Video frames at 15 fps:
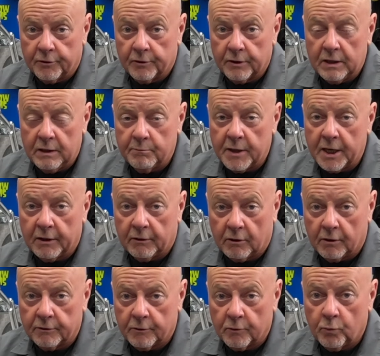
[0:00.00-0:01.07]
email
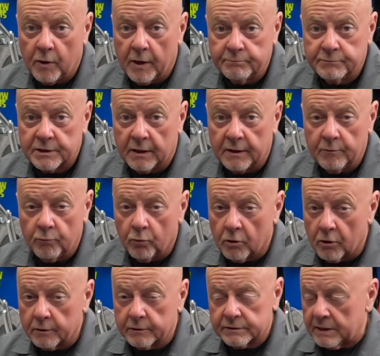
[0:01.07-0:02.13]
on their website
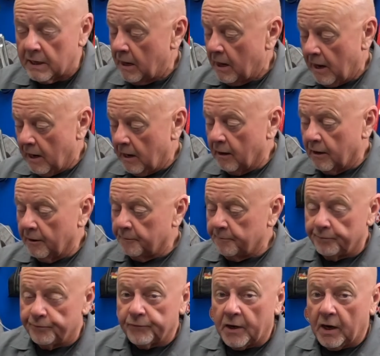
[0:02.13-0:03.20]
works.
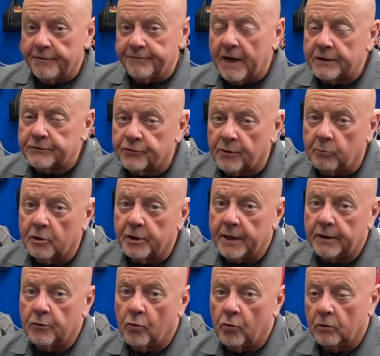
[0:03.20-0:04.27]
I've had trouble
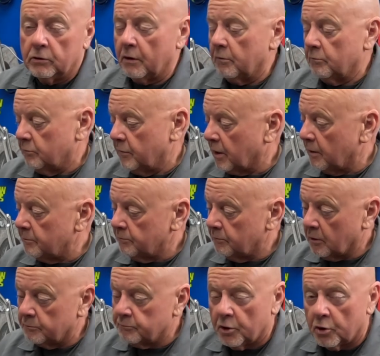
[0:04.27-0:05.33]
getting a hold of them, but I'm
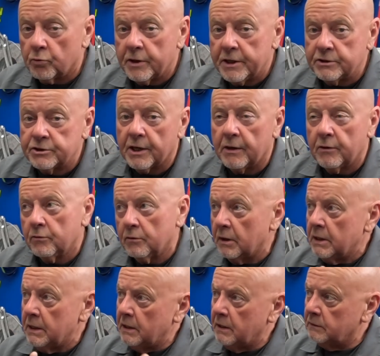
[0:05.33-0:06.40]
going to reach out.
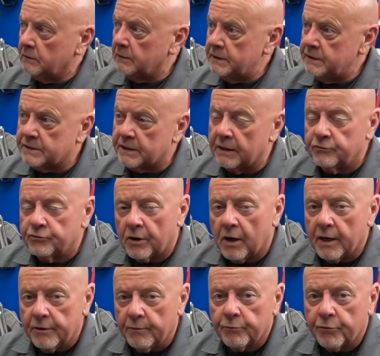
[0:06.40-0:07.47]
Lee said
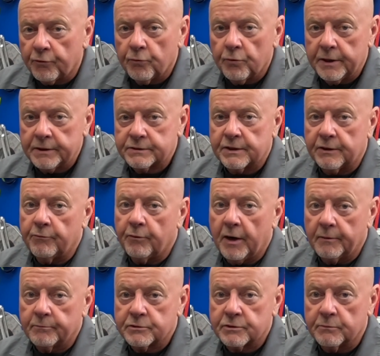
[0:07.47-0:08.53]
try them through
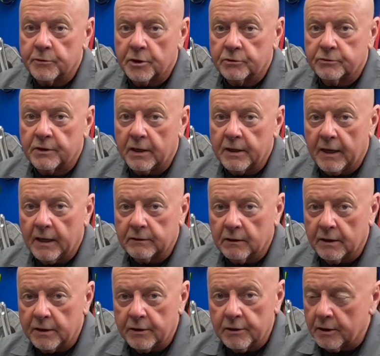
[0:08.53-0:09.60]
Instagram, so I'm going to try that
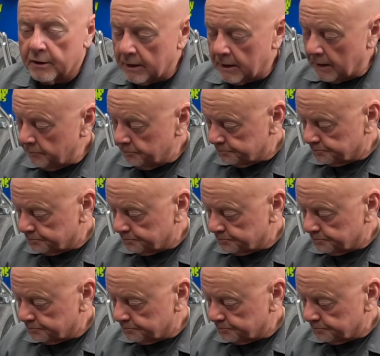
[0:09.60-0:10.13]
later today.